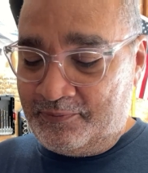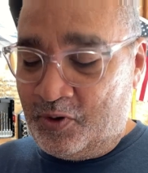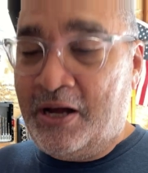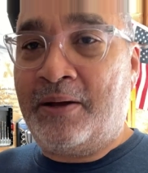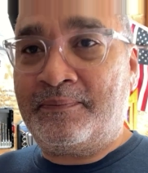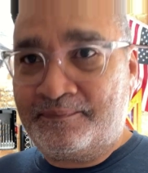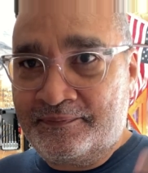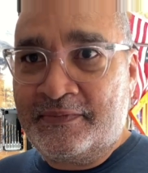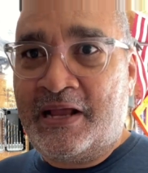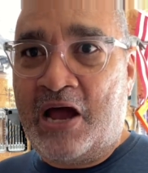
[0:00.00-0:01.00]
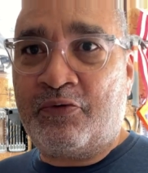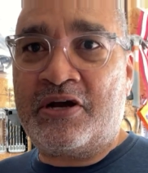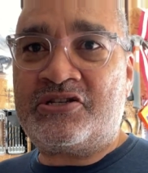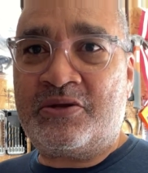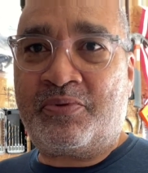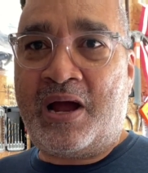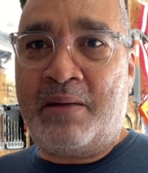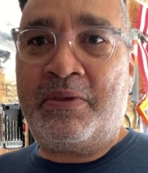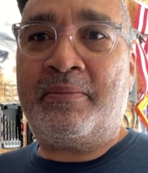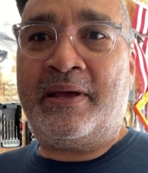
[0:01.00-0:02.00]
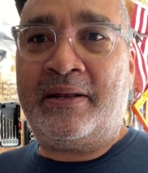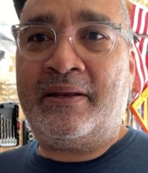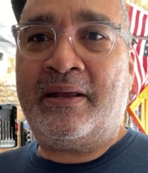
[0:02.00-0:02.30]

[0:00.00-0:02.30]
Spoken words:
Well, I rushed the problem, and